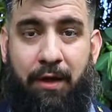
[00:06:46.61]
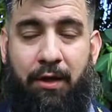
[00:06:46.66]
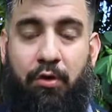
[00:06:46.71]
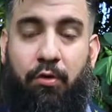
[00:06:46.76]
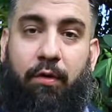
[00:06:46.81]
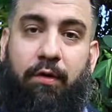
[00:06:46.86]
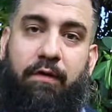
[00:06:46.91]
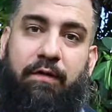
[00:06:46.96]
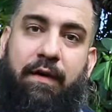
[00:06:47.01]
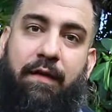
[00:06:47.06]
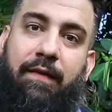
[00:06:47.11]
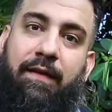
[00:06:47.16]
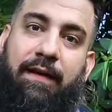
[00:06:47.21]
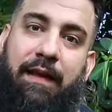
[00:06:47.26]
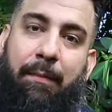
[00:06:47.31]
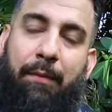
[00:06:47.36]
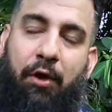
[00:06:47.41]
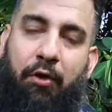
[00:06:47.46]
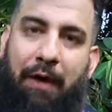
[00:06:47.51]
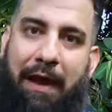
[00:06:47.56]
you understand the
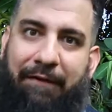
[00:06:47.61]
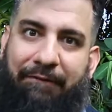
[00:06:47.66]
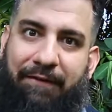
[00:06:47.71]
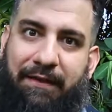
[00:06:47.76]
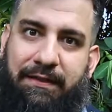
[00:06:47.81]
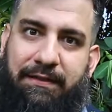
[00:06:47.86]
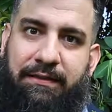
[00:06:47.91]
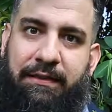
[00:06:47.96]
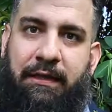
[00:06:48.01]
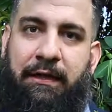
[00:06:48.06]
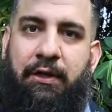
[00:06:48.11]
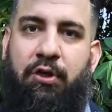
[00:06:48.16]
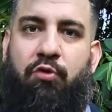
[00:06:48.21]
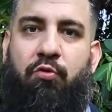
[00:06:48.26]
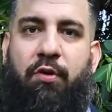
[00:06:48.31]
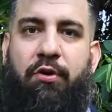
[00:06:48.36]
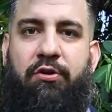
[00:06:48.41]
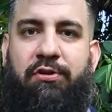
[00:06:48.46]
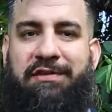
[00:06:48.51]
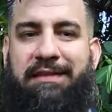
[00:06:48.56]
demographics,
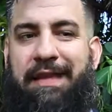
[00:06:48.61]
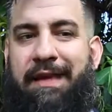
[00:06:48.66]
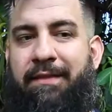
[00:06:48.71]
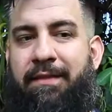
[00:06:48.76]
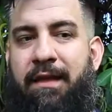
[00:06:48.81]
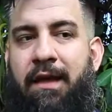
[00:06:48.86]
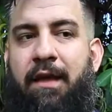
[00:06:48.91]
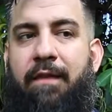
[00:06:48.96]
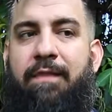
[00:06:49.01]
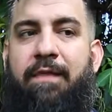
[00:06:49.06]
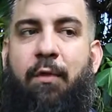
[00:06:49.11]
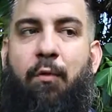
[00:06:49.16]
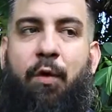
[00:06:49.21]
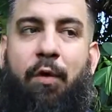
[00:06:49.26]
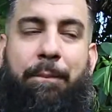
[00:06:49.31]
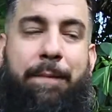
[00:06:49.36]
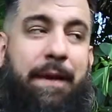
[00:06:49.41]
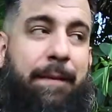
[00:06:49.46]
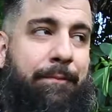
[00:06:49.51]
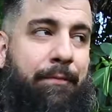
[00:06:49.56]
you understand
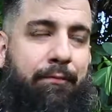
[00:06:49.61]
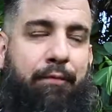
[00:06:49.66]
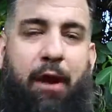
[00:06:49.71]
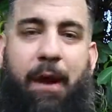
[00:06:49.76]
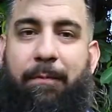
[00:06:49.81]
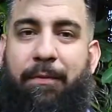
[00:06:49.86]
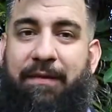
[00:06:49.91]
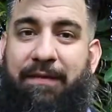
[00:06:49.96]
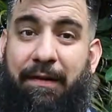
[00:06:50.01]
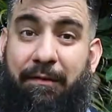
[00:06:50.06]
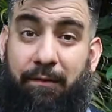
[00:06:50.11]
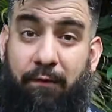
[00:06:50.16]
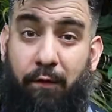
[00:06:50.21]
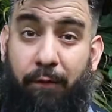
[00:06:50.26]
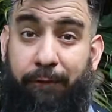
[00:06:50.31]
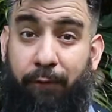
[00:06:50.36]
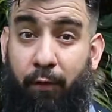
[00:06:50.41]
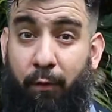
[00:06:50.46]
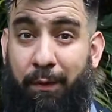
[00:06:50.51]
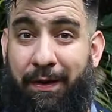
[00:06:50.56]
what properties have
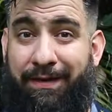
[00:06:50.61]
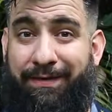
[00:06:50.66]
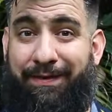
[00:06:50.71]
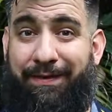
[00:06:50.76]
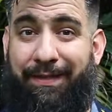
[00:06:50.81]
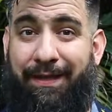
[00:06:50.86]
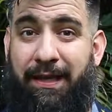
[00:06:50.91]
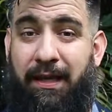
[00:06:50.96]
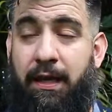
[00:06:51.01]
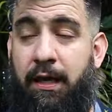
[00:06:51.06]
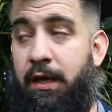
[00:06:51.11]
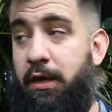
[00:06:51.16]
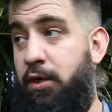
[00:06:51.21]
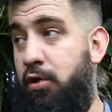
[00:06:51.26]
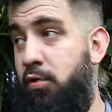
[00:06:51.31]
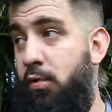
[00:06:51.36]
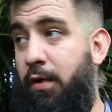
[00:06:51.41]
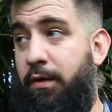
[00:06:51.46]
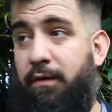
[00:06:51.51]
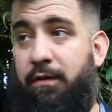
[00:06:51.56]
sold for recently,
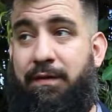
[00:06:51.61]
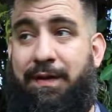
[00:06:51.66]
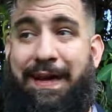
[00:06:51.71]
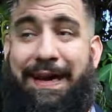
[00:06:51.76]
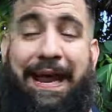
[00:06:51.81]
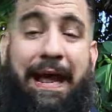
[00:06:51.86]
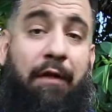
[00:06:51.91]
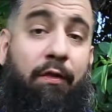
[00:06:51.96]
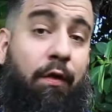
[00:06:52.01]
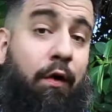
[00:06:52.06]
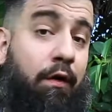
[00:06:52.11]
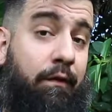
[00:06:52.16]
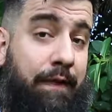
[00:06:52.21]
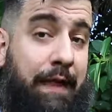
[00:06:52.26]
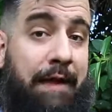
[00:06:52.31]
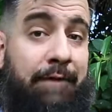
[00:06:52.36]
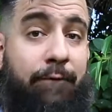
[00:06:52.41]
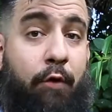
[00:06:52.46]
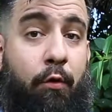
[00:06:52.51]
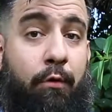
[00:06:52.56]
you understand how long
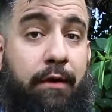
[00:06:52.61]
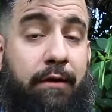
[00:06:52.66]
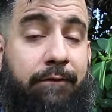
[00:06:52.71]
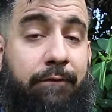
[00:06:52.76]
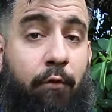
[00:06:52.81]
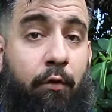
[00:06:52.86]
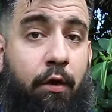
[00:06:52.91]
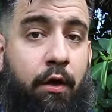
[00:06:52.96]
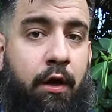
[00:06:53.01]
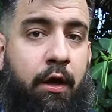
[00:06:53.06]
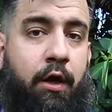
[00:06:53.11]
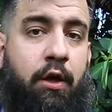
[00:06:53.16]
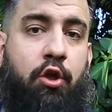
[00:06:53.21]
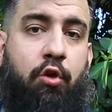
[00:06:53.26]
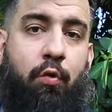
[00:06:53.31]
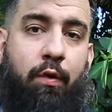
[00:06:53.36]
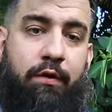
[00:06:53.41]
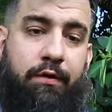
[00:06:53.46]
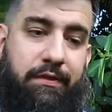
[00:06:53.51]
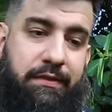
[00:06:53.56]
they've owned it for,
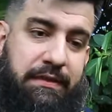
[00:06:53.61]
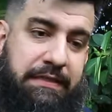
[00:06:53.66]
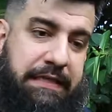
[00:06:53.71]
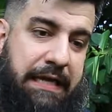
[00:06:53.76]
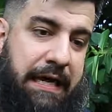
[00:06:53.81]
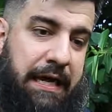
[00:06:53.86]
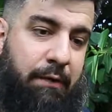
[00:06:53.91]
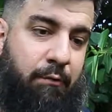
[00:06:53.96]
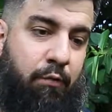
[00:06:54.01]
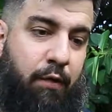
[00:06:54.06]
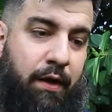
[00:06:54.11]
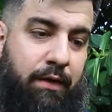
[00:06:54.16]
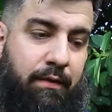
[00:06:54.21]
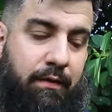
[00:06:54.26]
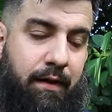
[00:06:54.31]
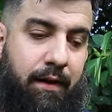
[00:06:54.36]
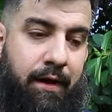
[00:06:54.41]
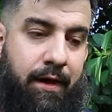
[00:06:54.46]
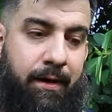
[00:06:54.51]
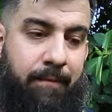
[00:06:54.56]
you understand what
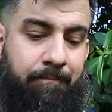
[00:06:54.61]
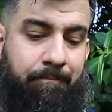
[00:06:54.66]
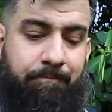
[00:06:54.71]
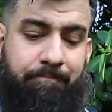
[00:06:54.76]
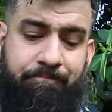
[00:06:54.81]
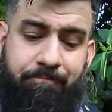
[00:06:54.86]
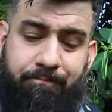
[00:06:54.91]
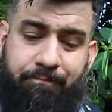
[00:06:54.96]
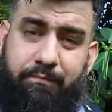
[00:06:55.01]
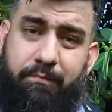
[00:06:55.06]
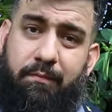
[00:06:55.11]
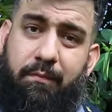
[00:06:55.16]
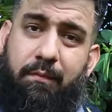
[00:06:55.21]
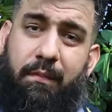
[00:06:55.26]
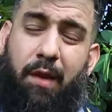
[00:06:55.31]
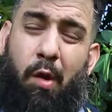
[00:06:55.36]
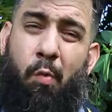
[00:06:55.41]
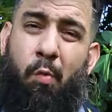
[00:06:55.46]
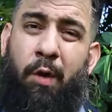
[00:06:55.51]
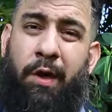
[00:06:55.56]

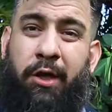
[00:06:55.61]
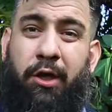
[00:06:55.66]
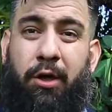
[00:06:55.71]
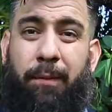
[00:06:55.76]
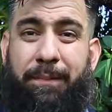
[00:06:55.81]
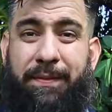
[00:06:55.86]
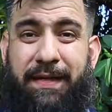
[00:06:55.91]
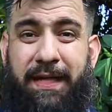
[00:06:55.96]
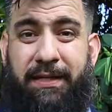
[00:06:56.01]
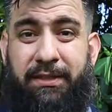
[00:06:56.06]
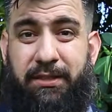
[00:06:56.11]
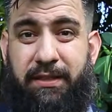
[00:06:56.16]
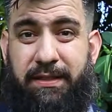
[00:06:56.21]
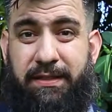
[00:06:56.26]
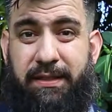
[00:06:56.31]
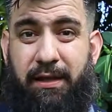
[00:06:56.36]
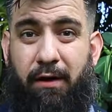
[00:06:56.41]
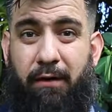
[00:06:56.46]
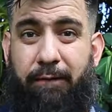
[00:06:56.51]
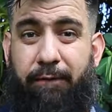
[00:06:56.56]
it could potentially
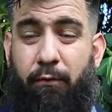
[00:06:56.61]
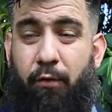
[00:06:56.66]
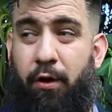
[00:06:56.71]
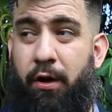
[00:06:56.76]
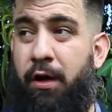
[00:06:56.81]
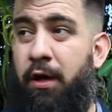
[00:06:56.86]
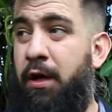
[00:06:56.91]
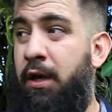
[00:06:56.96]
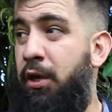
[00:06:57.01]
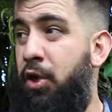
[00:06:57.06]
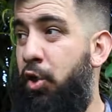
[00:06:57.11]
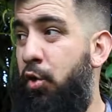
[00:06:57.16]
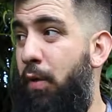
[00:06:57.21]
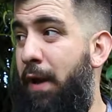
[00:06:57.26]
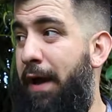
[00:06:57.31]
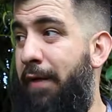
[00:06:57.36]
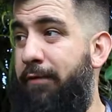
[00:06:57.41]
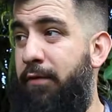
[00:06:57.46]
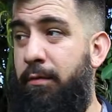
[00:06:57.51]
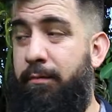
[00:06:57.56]
sell for. You
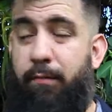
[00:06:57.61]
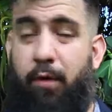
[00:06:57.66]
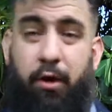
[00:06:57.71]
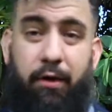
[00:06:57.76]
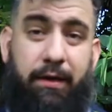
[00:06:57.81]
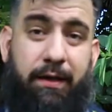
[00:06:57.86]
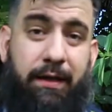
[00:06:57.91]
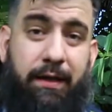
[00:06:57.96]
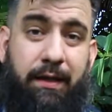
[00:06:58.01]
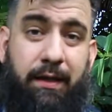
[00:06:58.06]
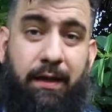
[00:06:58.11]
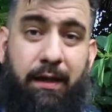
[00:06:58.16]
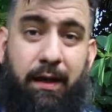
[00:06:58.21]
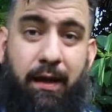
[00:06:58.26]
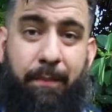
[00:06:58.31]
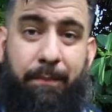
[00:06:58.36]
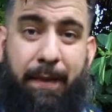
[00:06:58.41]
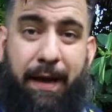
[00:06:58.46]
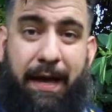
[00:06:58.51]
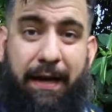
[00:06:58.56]
have your marketing
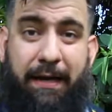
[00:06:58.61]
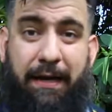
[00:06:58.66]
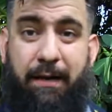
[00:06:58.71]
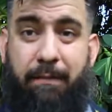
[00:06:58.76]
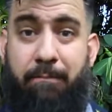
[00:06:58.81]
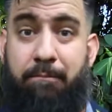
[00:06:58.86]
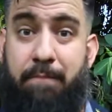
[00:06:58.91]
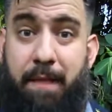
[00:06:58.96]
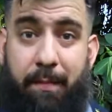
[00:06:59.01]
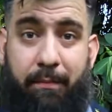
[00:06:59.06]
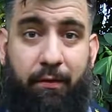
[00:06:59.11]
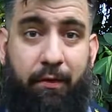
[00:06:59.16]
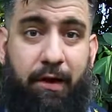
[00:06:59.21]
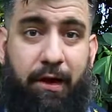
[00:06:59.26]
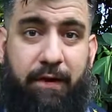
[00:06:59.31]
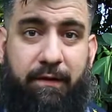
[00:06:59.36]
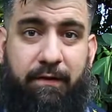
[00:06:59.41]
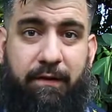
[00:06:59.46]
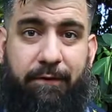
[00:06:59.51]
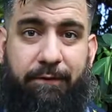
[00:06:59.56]
packet
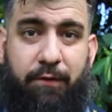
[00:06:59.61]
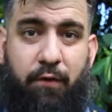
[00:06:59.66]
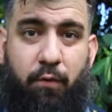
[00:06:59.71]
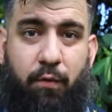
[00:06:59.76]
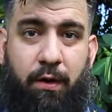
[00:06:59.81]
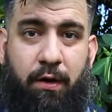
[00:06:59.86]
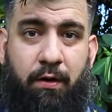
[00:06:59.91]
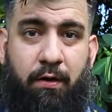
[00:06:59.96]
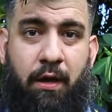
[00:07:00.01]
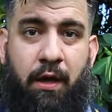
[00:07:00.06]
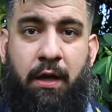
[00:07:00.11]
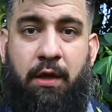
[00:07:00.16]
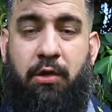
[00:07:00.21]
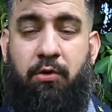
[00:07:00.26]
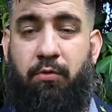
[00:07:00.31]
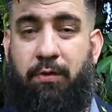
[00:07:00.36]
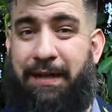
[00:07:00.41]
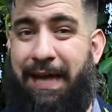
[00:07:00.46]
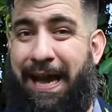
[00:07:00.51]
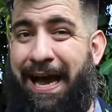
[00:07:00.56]
memorized, if you will.
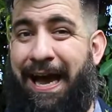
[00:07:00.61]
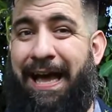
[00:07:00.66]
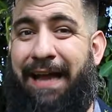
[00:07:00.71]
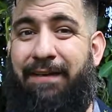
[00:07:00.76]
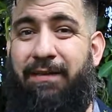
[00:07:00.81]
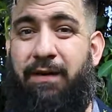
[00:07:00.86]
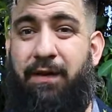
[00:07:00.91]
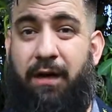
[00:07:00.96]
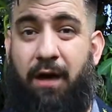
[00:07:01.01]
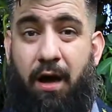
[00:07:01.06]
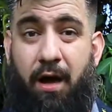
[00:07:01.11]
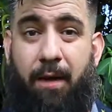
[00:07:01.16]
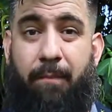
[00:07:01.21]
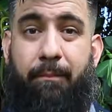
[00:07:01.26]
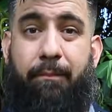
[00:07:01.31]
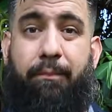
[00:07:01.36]
You got to come